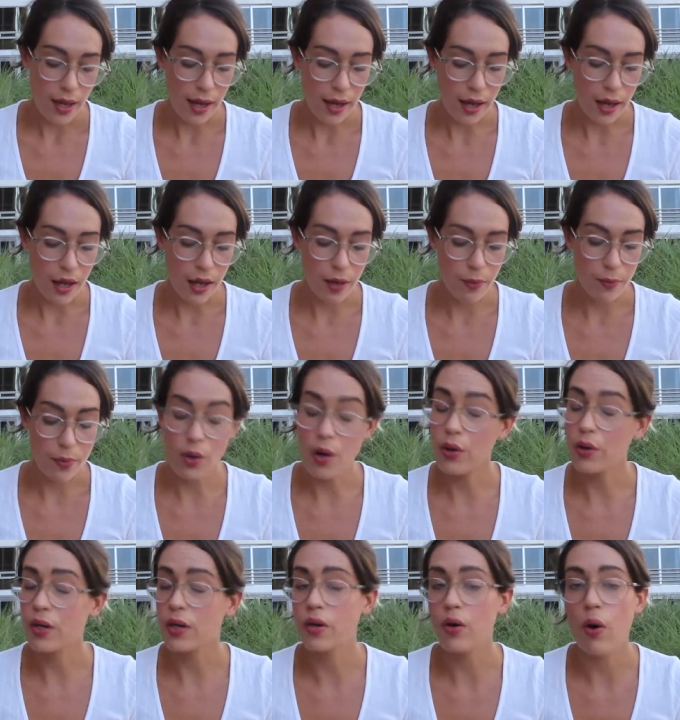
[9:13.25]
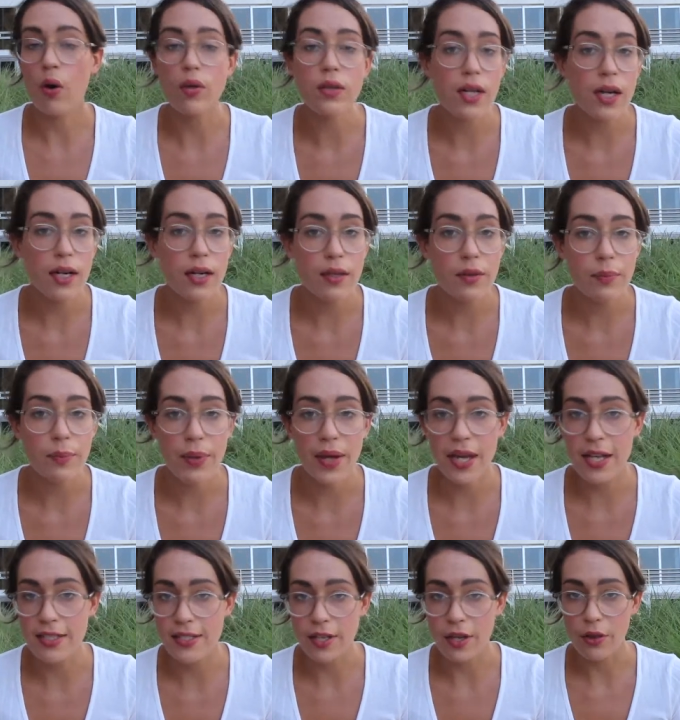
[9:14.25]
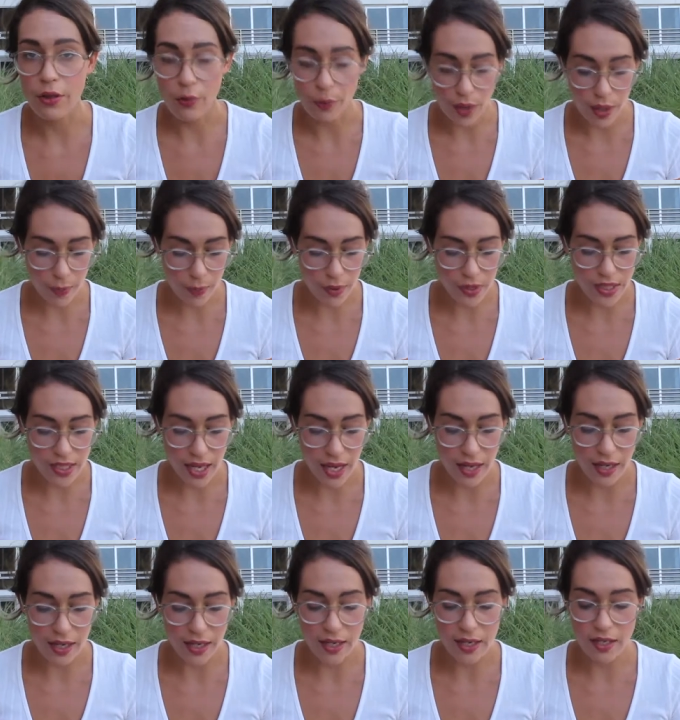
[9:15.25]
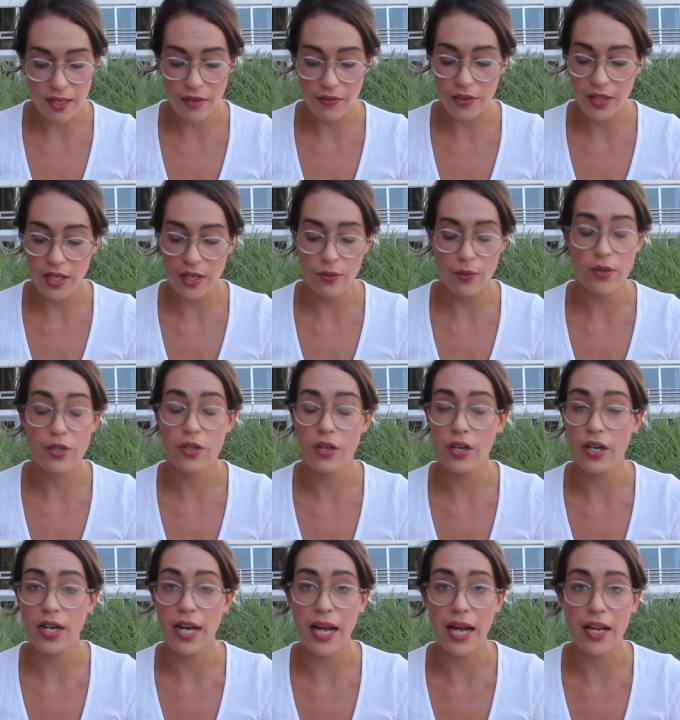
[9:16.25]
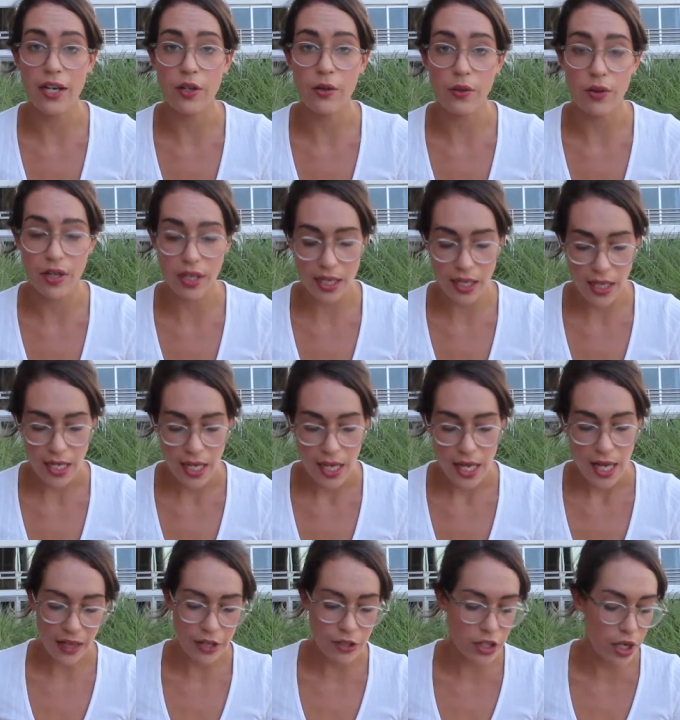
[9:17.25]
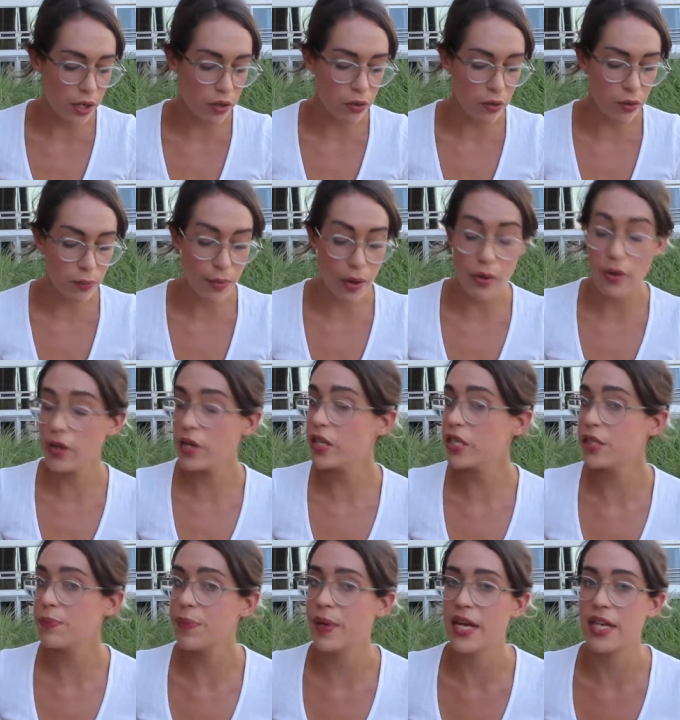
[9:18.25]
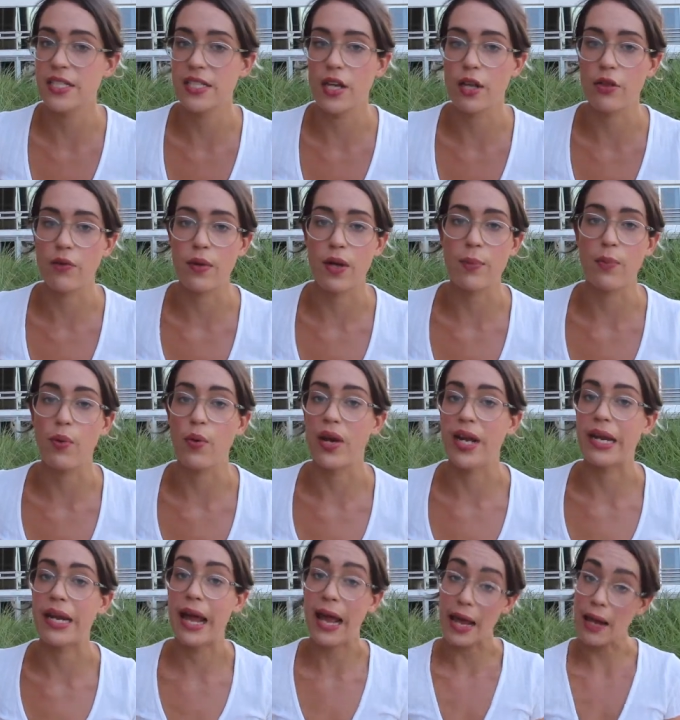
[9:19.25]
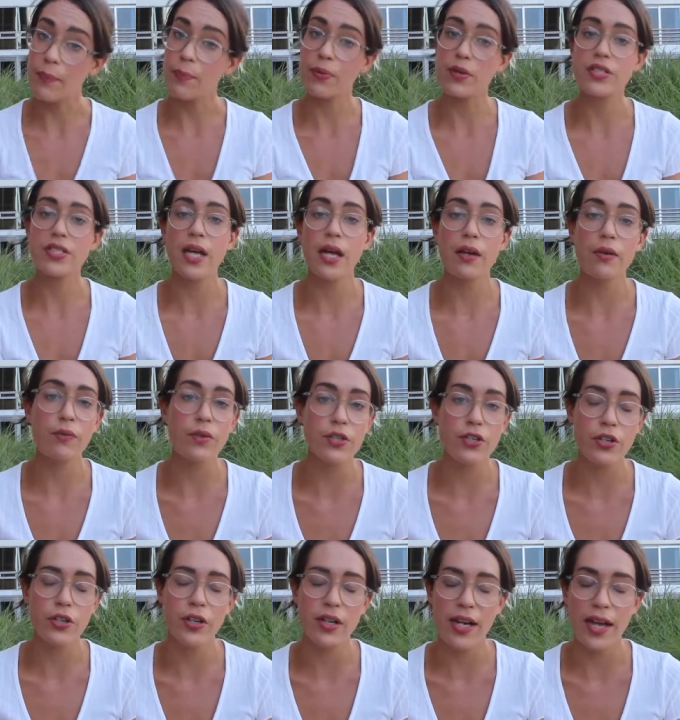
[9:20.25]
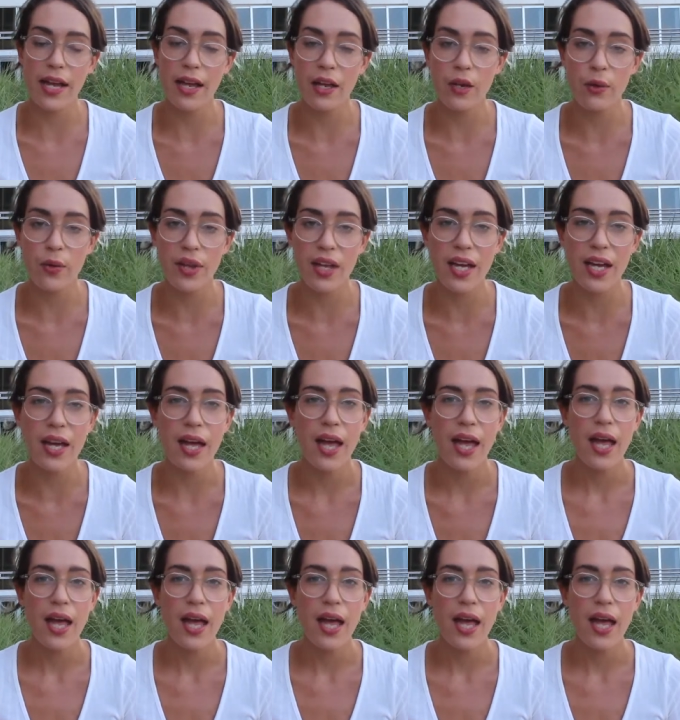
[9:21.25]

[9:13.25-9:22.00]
Um, Coca-Cola pays a three percent dividend return annually. General Motors pays a three point eight percent return annually,